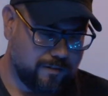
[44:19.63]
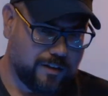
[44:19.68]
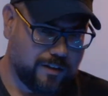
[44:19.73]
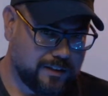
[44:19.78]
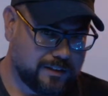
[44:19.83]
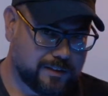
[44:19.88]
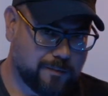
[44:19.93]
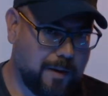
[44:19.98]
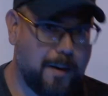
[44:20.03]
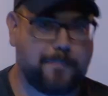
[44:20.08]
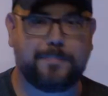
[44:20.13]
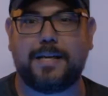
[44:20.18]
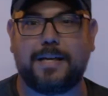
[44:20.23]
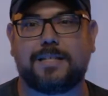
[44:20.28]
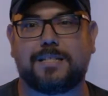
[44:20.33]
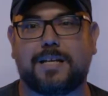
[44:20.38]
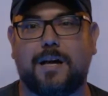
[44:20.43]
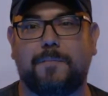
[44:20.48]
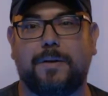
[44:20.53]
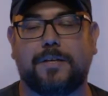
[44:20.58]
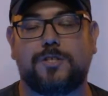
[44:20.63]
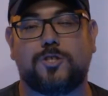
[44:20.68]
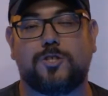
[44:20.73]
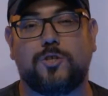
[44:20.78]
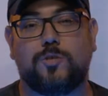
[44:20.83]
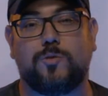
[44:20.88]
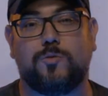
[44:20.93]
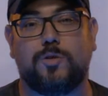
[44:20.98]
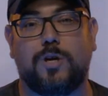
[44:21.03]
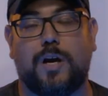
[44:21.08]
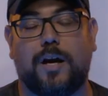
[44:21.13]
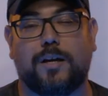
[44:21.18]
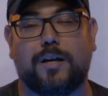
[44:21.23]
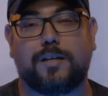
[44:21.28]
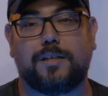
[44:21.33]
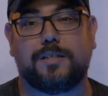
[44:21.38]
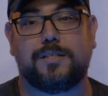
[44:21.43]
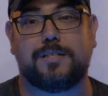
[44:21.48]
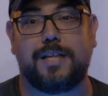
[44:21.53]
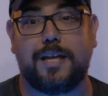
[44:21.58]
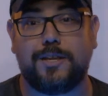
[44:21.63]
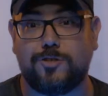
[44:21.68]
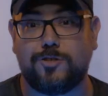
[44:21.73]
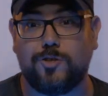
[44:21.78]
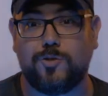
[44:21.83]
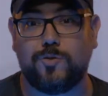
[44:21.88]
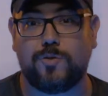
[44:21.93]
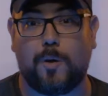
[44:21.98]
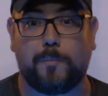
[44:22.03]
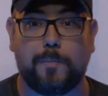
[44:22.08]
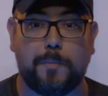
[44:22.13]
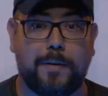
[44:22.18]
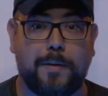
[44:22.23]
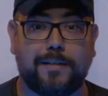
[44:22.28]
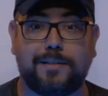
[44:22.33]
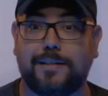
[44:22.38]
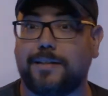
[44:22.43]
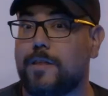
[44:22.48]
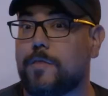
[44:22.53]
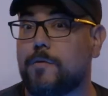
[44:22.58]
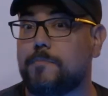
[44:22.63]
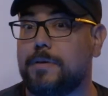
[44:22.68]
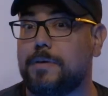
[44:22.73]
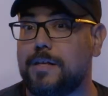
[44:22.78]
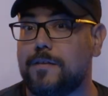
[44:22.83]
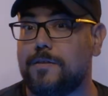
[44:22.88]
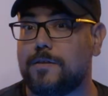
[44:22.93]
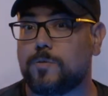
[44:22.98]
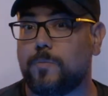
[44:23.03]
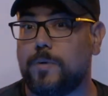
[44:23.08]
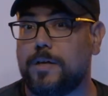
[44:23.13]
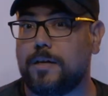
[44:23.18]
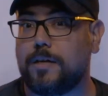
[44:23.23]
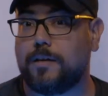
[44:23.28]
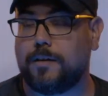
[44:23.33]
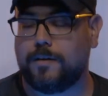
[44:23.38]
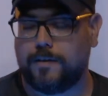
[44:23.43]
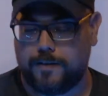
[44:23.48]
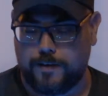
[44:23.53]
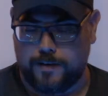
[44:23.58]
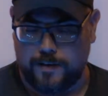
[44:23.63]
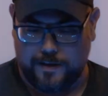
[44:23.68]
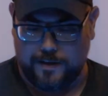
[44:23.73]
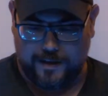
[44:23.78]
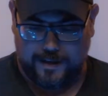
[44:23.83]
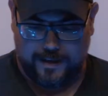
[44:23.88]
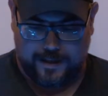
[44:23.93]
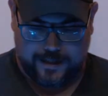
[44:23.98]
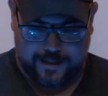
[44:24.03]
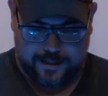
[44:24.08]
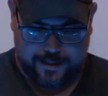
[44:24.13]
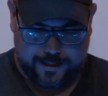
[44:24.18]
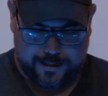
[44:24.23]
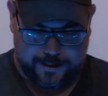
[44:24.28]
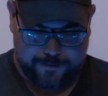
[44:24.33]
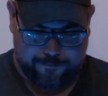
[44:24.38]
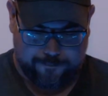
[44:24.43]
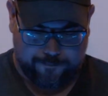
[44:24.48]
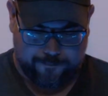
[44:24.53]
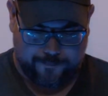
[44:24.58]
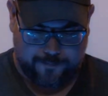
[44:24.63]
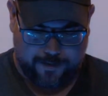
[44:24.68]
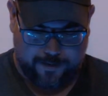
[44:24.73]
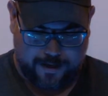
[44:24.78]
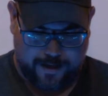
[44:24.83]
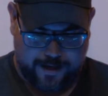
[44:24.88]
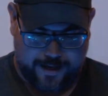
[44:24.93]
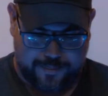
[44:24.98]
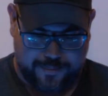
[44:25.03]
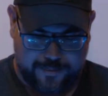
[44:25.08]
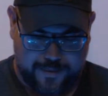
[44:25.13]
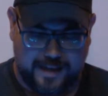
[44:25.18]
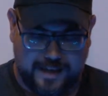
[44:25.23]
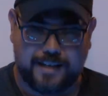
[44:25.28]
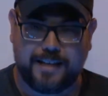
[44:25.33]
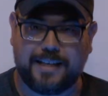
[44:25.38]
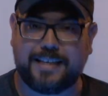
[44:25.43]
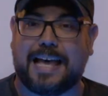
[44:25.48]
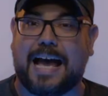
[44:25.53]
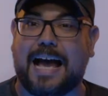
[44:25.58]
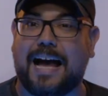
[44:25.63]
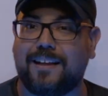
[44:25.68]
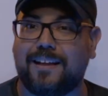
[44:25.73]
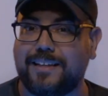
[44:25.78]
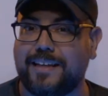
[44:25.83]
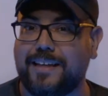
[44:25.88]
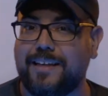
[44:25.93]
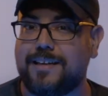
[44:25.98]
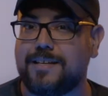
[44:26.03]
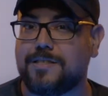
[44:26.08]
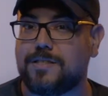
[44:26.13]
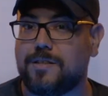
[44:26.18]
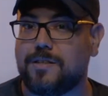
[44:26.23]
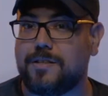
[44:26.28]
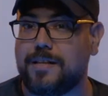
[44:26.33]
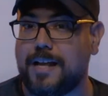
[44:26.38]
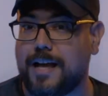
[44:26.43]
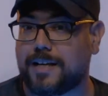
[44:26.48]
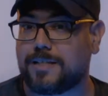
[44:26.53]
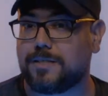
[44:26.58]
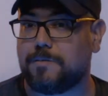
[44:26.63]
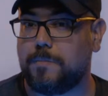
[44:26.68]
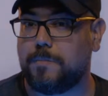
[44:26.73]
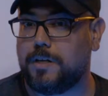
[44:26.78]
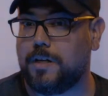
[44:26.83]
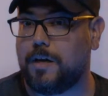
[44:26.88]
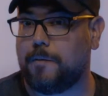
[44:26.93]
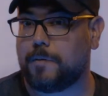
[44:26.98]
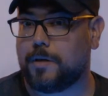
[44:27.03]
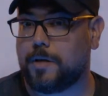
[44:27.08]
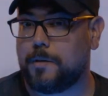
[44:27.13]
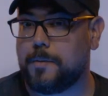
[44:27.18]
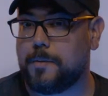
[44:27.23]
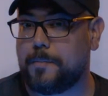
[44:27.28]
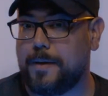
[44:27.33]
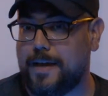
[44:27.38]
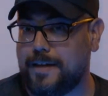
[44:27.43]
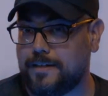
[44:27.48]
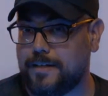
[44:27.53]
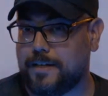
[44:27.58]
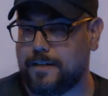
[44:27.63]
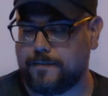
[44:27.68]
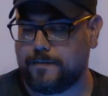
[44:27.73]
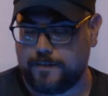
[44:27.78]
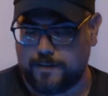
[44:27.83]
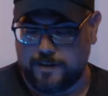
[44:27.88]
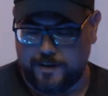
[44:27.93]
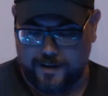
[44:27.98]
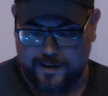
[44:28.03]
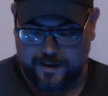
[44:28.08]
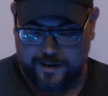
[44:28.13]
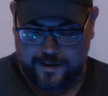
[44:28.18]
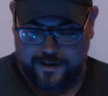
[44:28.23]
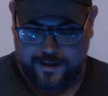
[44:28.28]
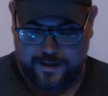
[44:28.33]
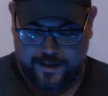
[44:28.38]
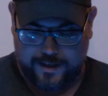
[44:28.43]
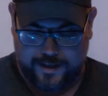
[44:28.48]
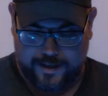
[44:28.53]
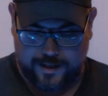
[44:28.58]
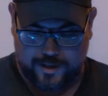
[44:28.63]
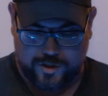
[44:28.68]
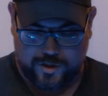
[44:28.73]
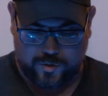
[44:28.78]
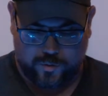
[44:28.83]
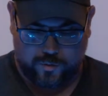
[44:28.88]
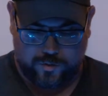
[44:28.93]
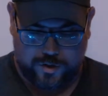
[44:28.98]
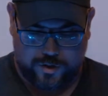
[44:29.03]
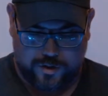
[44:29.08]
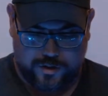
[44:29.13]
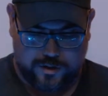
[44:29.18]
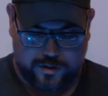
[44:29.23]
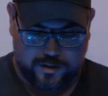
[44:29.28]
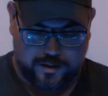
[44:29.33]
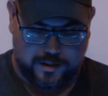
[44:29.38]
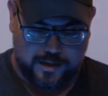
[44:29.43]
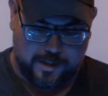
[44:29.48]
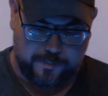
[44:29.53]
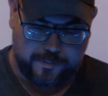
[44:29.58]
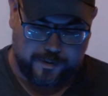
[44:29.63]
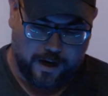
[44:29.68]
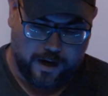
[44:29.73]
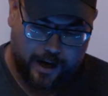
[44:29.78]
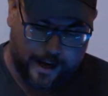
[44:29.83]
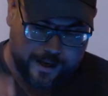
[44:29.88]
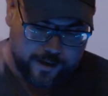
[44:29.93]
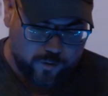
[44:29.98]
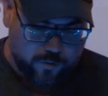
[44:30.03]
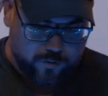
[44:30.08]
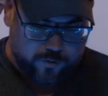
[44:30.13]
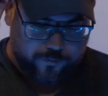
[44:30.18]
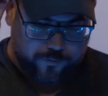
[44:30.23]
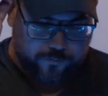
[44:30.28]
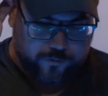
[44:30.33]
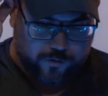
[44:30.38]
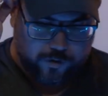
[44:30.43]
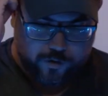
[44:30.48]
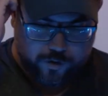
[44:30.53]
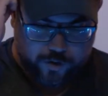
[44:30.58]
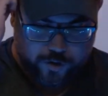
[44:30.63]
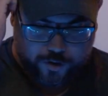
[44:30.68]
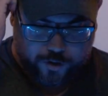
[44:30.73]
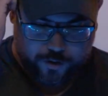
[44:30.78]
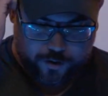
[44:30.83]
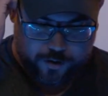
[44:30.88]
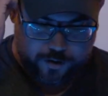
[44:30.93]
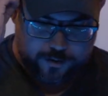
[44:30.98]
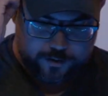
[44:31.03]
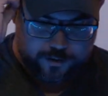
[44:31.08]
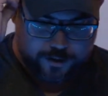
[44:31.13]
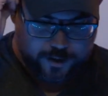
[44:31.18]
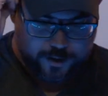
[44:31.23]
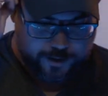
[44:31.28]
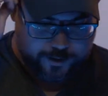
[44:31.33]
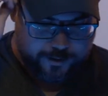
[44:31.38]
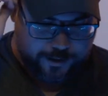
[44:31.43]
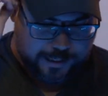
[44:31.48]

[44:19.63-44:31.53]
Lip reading: some updates coming soon. Stay tuned. I'll be painting another mini this week. I think Callie is the next mini I'm going to be painting. So keep an eye out for her on